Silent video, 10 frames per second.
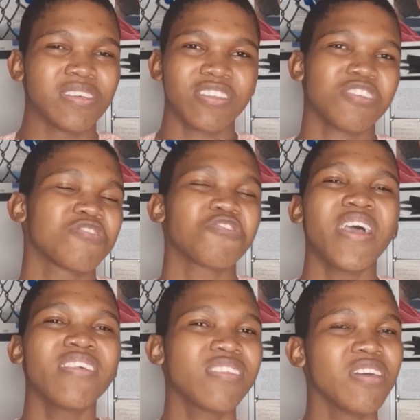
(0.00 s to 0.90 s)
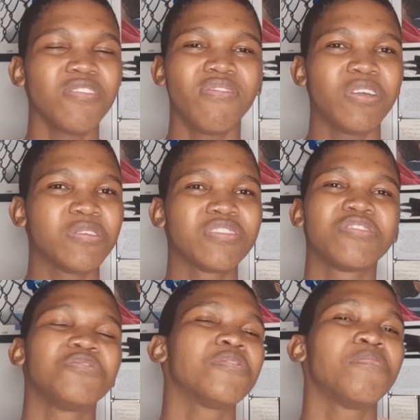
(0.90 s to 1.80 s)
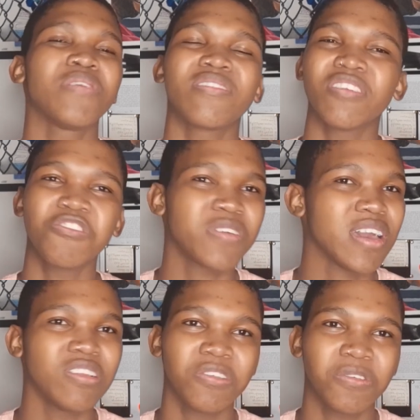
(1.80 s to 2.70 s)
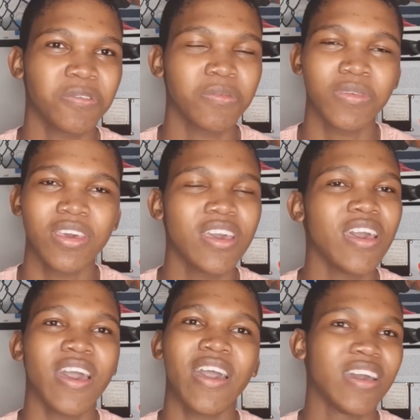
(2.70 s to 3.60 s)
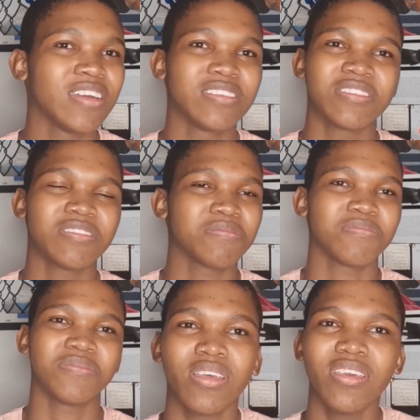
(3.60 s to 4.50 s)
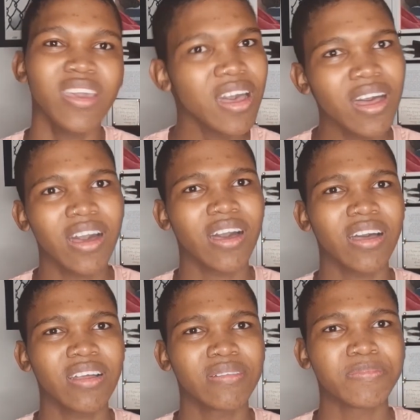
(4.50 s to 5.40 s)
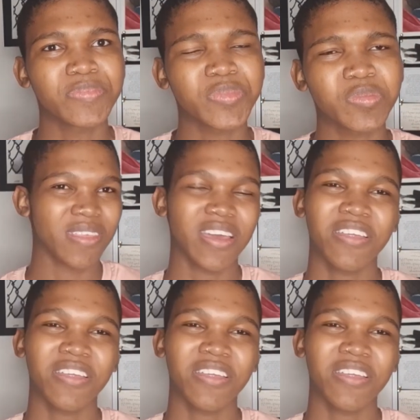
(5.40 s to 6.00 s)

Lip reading: just try and stay afloat, do the best that you can do, and yeah. And